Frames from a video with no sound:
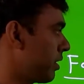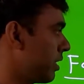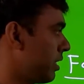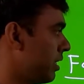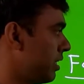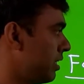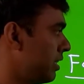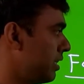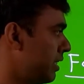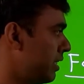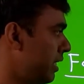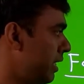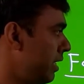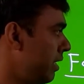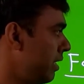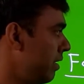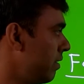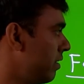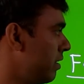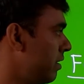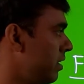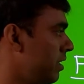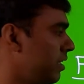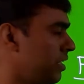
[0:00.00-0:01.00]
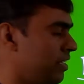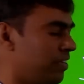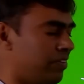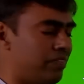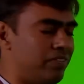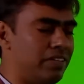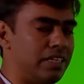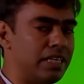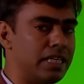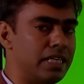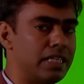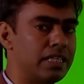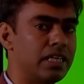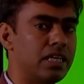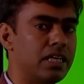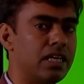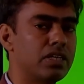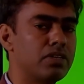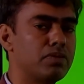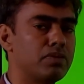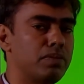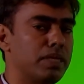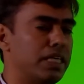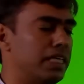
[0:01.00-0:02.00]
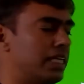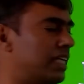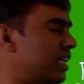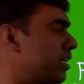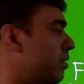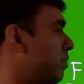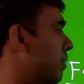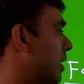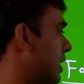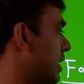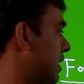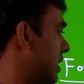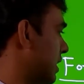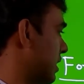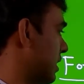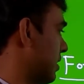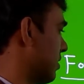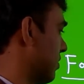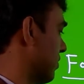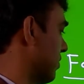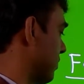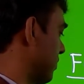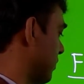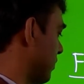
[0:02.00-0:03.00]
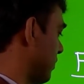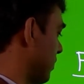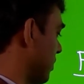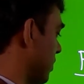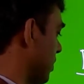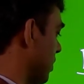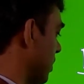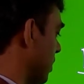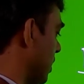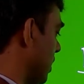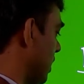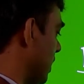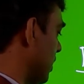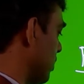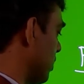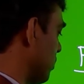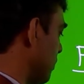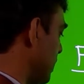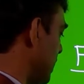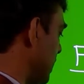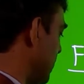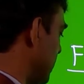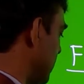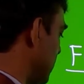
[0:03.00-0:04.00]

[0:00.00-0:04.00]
then we write a augmented matrix, augmented